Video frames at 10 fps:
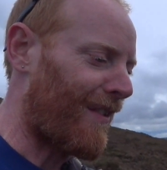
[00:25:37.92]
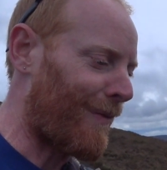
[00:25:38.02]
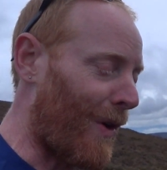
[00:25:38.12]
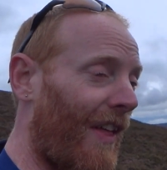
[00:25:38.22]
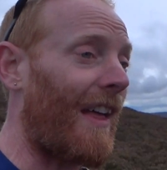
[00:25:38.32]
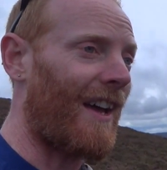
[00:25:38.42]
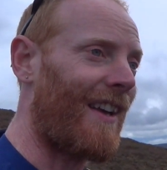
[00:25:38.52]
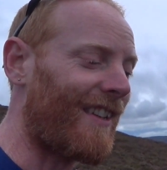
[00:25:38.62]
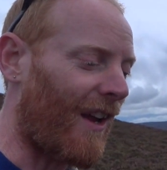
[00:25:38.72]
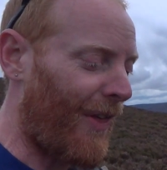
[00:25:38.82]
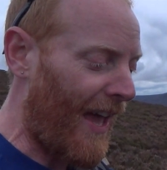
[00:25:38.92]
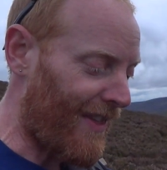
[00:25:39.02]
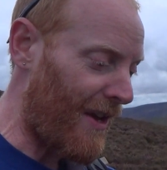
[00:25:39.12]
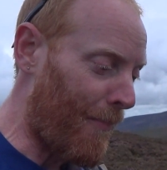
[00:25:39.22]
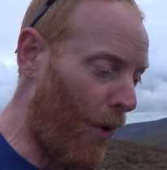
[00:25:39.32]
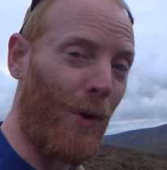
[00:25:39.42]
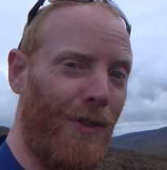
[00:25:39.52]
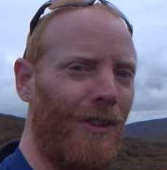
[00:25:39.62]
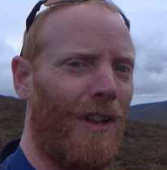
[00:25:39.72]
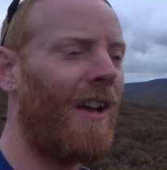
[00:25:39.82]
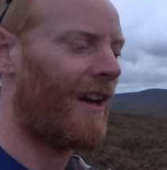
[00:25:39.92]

Well, you know, they're the important